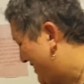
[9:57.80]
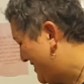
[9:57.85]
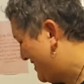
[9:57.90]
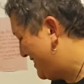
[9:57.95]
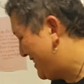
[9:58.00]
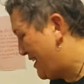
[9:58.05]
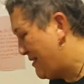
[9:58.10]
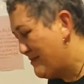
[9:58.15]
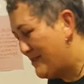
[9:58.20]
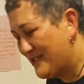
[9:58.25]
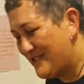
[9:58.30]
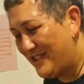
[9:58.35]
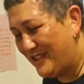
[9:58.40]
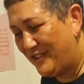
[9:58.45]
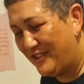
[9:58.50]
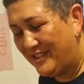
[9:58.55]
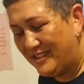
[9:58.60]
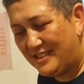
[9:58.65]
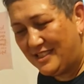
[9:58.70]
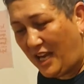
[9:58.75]
Shame on
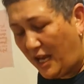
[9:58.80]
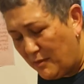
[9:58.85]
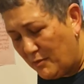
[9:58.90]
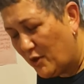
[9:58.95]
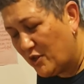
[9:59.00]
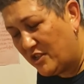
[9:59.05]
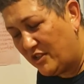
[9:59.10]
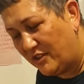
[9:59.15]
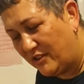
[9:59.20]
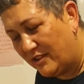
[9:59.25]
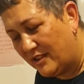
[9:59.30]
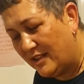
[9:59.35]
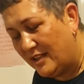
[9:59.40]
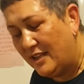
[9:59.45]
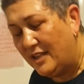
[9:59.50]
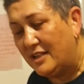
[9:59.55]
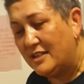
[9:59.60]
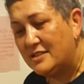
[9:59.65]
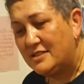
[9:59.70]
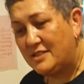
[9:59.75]
you. Shame on you.
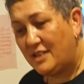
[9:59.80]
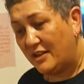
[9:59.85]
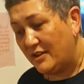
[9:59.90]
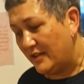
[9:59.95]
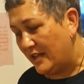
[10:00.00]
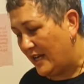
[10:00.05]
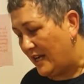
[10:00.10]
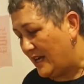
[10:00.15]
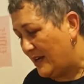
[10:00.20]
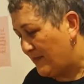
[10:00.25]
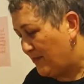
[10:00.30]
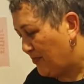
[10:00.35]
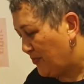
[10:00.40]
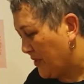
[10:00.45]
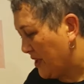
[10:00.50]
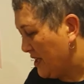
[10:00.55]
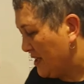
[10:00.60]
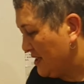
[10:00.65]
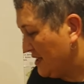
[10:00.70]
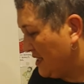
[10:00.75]
So
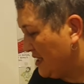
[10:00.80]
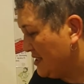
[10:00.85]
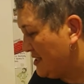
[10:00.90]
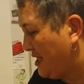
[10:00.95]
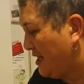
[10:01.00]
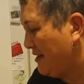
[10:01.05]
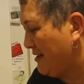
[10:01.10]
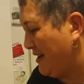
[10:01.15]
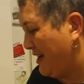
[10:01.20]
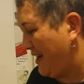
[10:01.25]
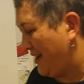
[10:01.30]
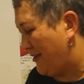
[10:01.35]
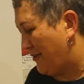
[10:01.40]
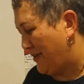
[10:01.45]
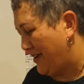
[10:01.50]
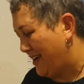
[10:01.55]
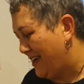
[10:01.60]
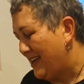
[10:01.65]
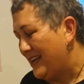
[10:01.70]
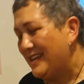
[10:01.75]
these
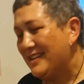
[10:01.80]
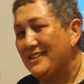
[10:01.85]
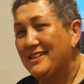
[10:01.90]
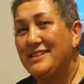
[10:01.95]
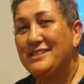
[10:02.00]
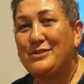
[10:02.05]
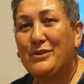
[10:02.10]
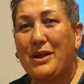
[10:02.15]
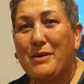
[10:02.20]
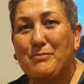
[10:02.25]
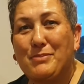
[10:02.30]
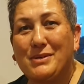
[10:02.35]
are our